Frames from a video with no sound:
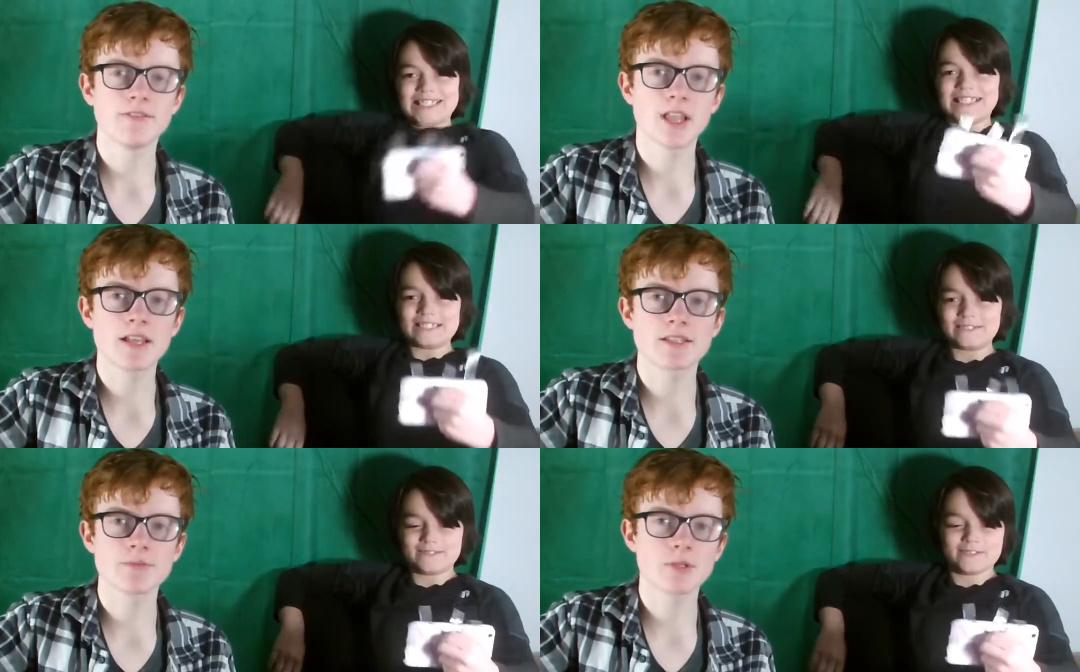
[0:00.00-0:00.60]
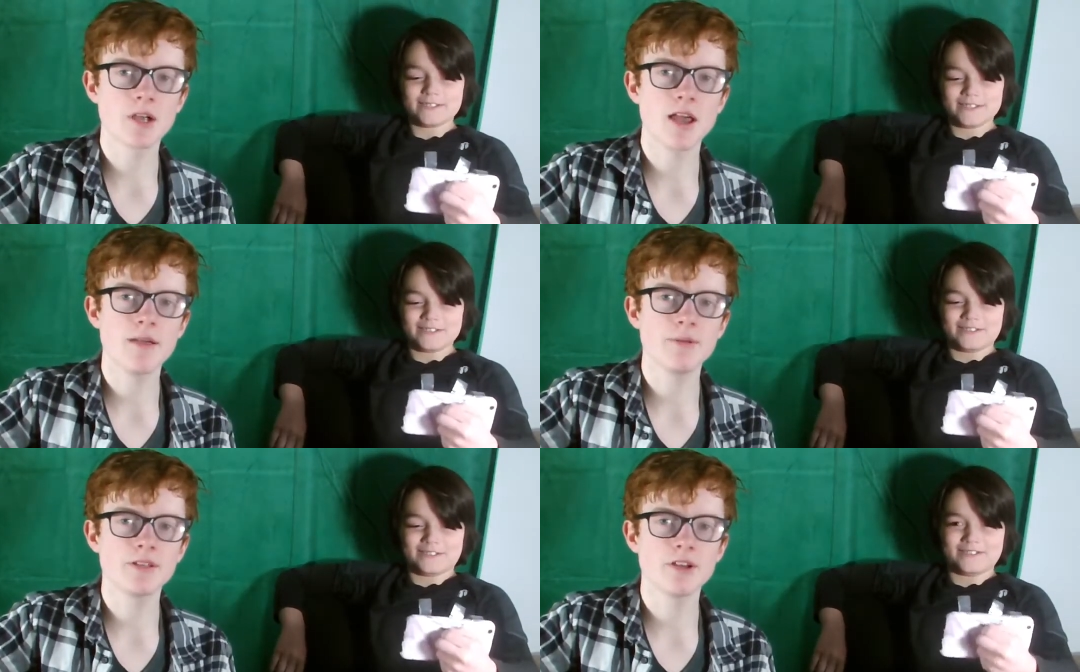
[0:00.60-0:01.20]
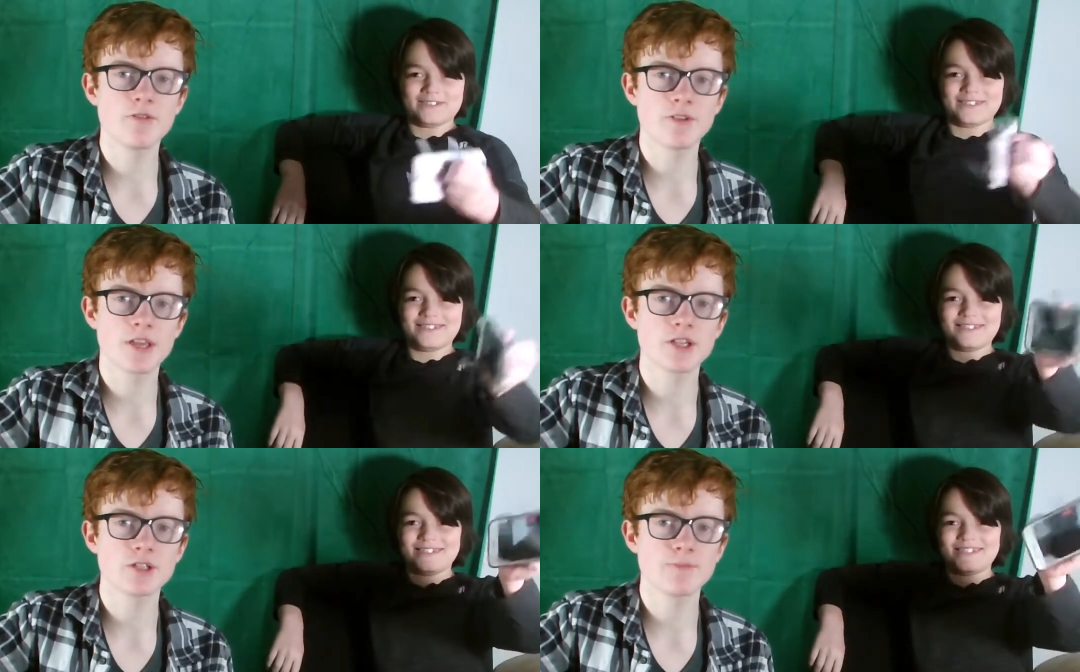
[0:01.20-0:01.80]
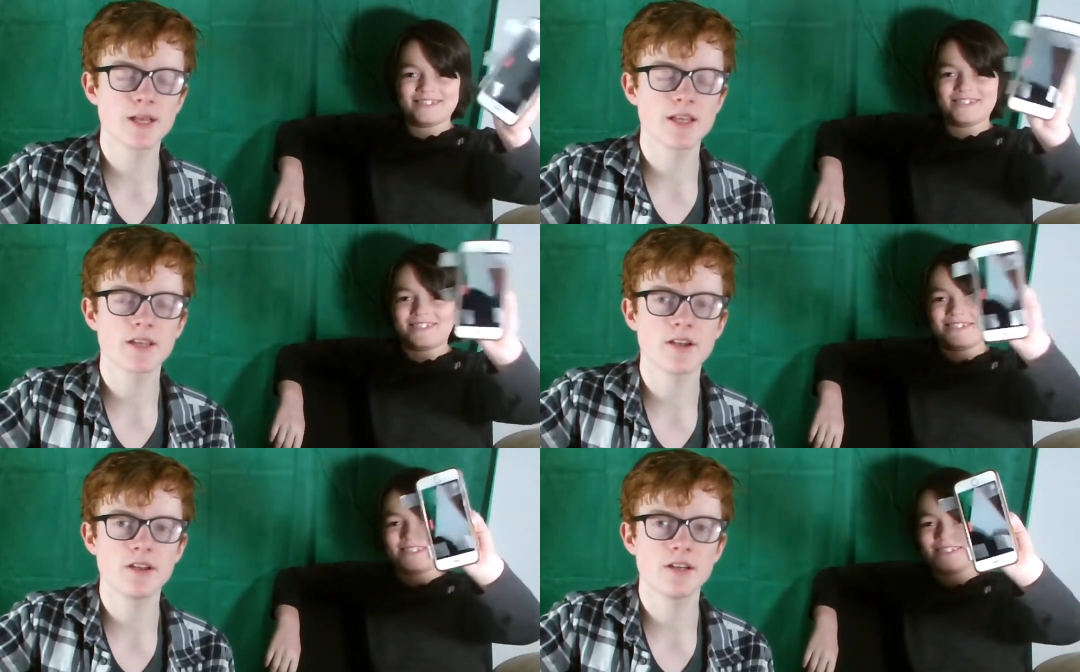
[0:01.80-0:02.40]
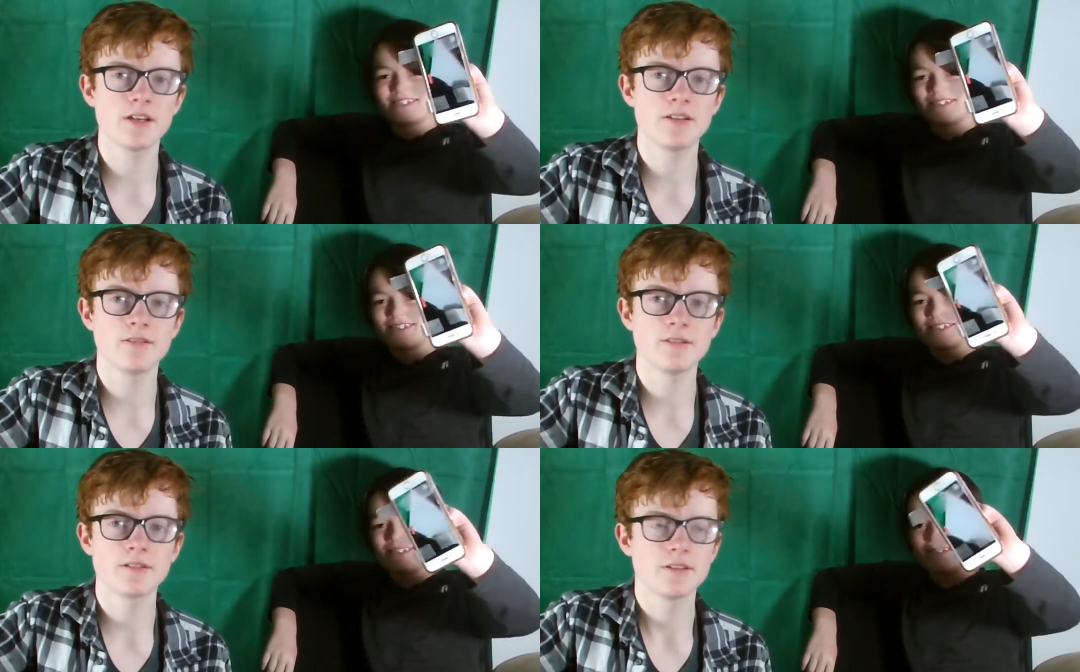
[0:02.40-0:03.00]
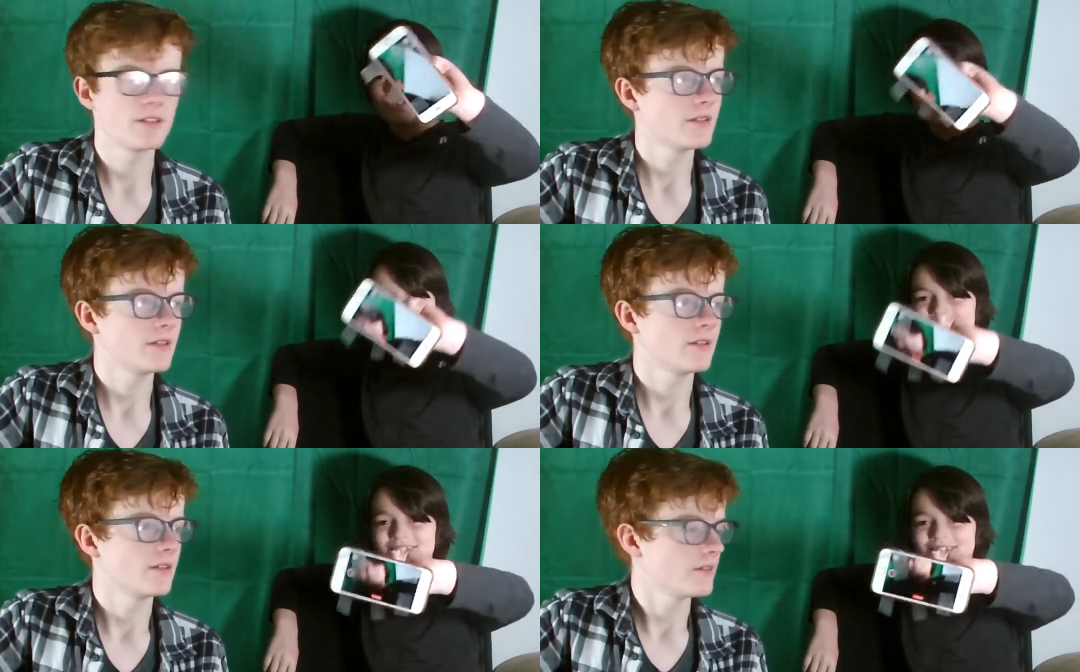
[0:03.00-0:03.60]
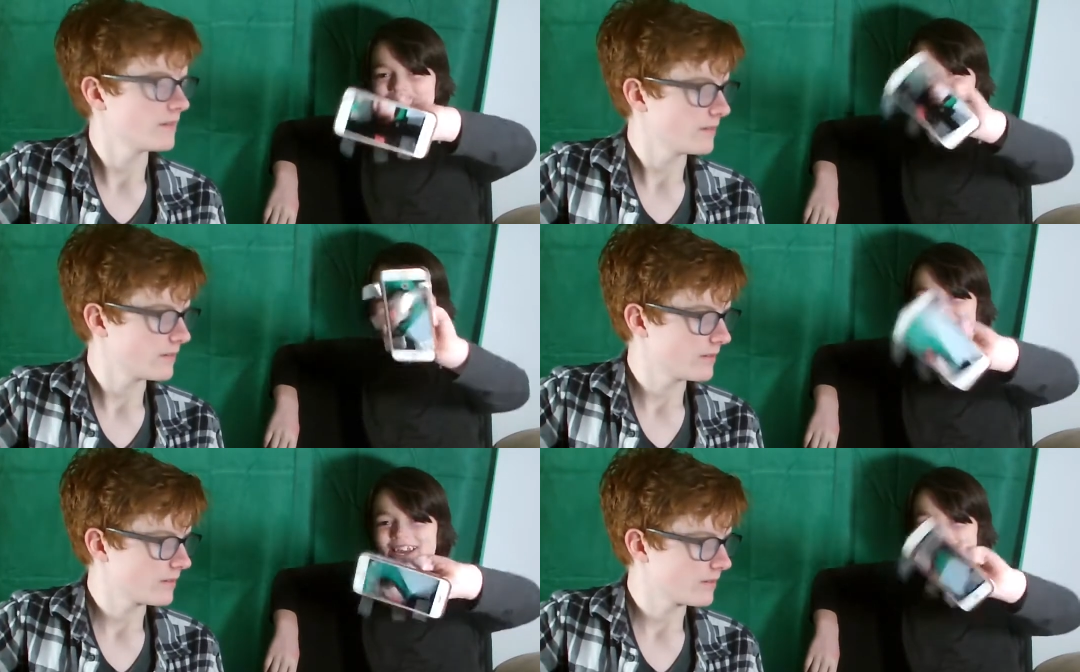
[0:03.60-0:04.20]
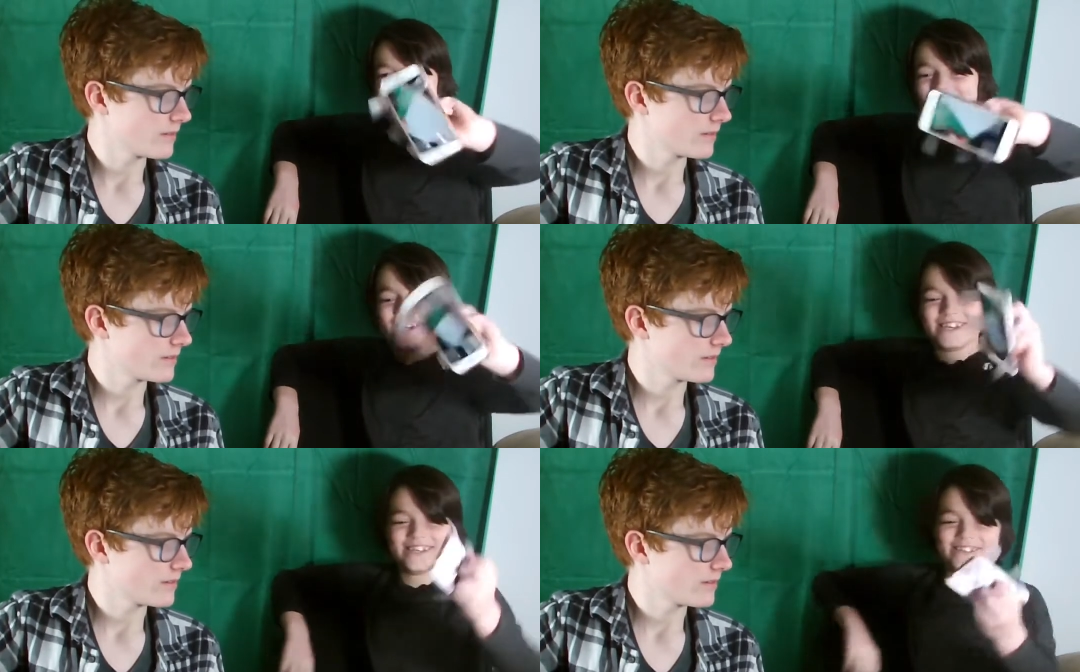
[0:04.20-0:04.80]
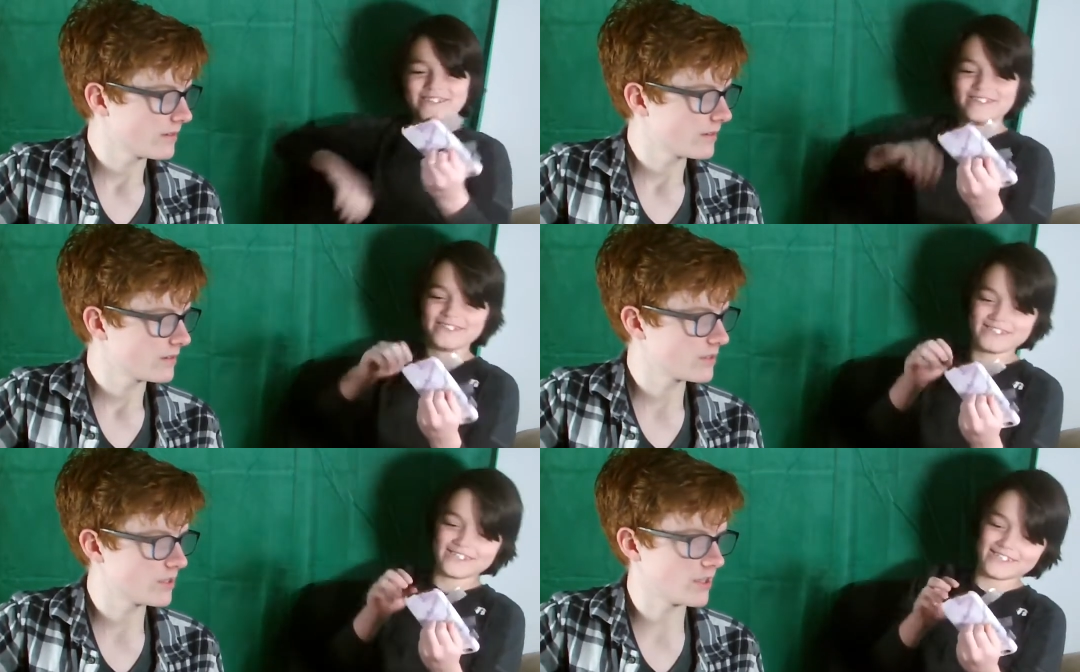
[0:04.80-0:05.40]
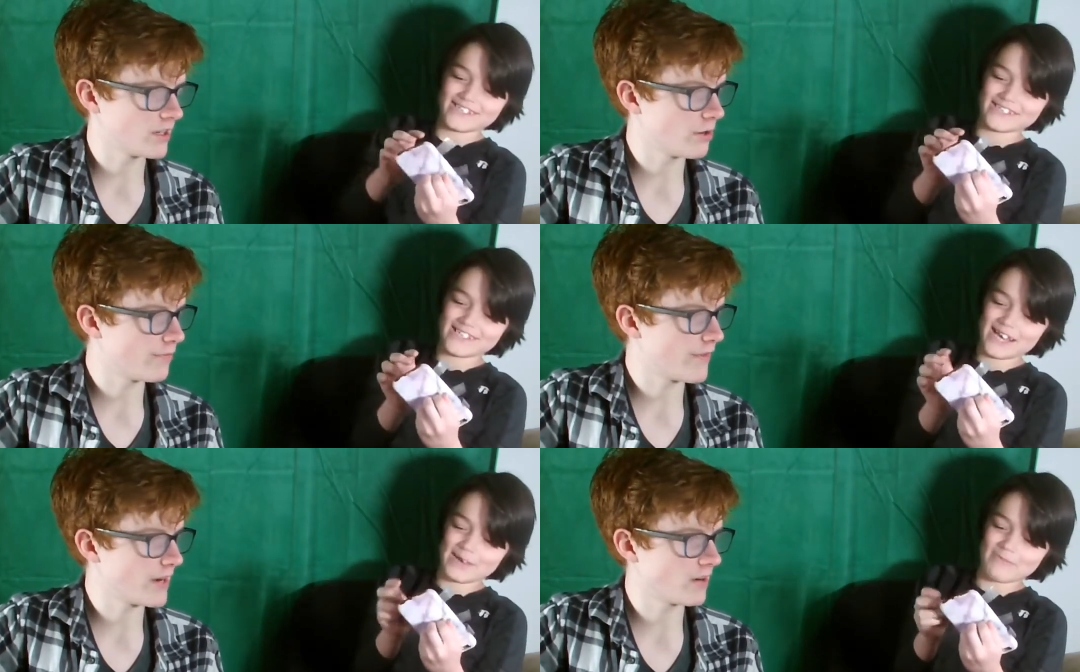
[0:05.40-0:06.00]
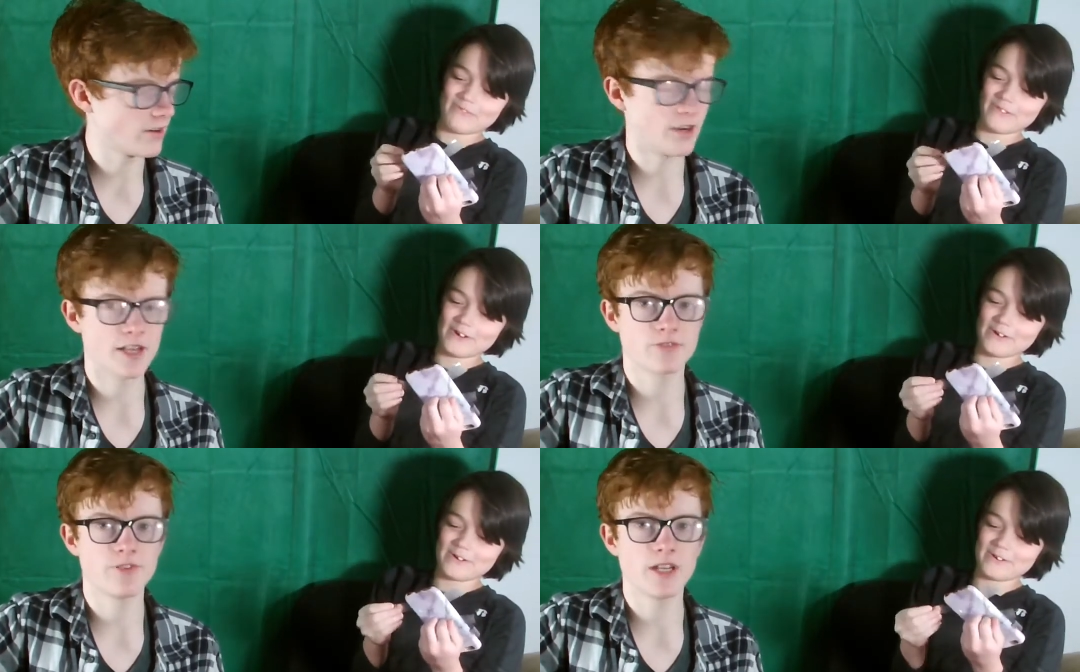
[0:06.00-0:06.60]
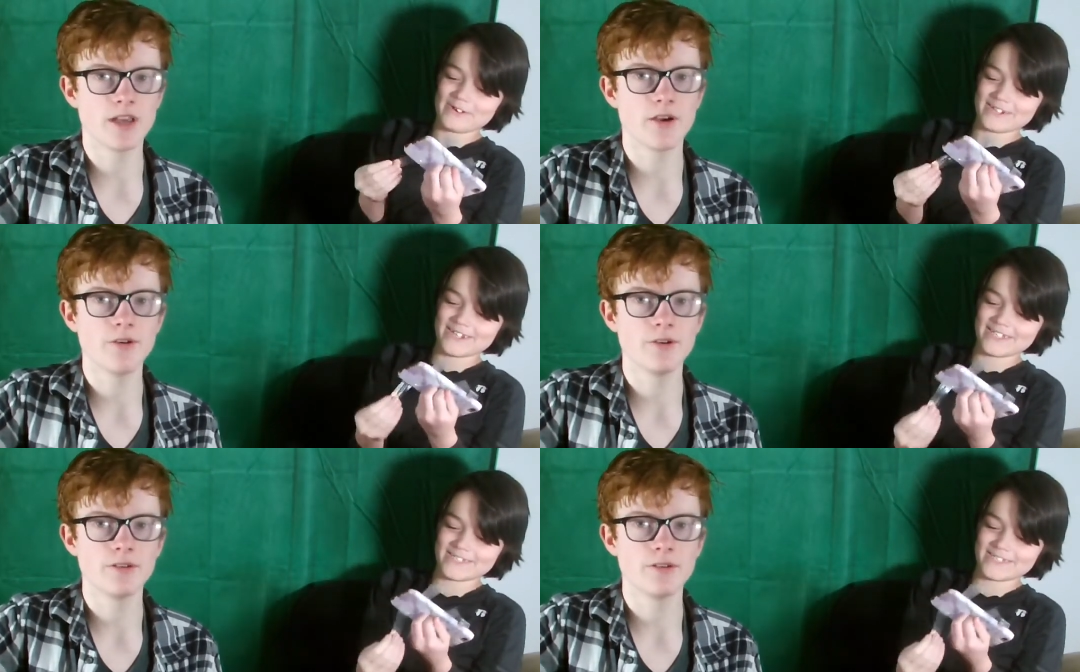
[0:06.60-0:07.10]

Speaker 1: a like, subscribe, hit the notification bell icon. Yay so you get notified on our next video.